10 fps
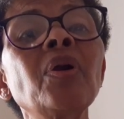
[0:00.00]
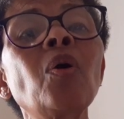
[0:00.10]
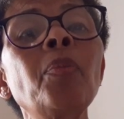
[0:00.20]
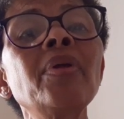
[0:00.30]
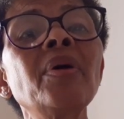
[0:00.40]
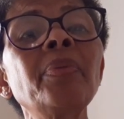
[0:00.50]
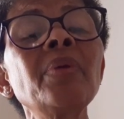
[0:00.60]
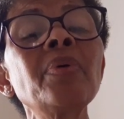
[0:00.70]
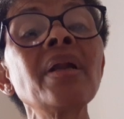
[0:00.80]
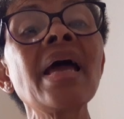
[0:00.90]
or the
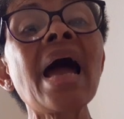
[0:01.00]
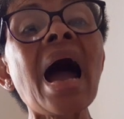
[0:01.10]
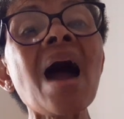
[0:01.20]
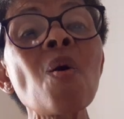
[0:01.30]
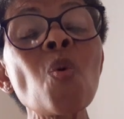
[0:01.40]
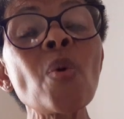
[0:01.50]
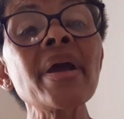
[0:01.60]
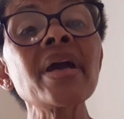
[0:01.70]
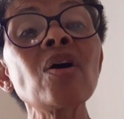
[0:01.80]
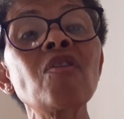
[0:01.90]
people
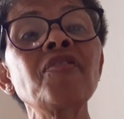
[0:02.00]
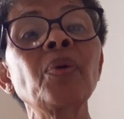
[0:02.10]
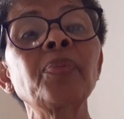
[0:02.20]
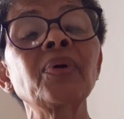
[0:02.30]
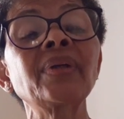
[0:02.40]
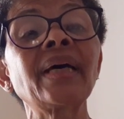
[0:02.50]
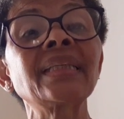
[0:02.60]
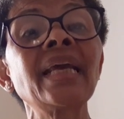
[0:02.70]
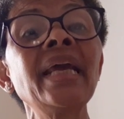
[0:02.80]
aware of your product.